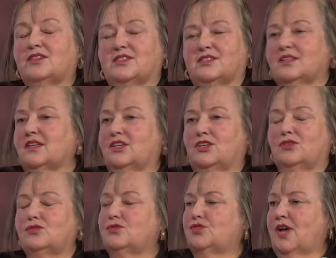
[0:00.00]
it's a
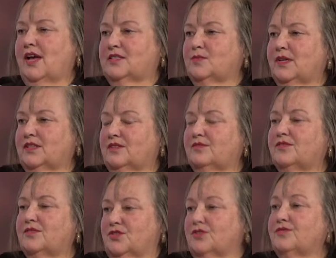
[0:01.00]
huge aspect of the
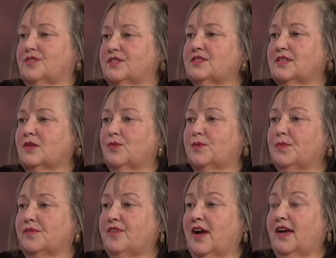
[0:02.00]
services that we
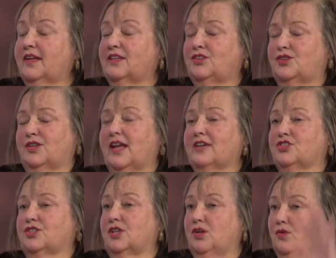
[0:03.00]
provide. And you can actually
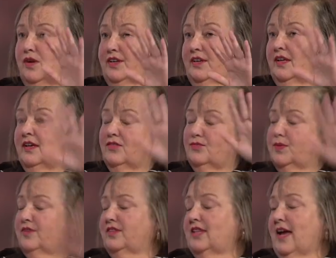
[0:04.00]
go on, we
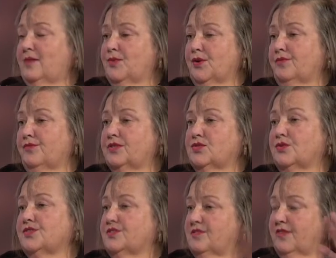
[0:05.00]
have a library of
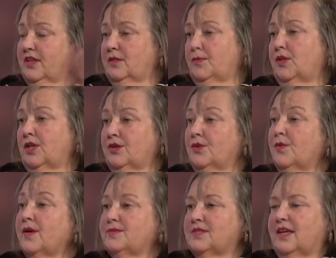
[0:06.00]
resources available on our
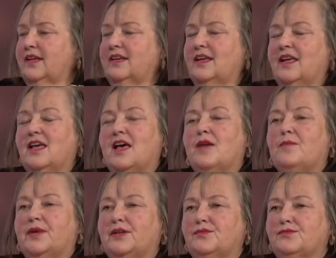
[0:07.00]
website.
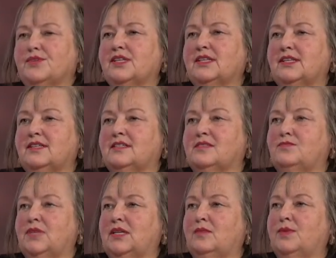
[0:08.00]
But it really is
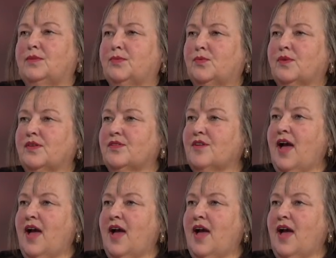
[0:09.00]
meeting people where they're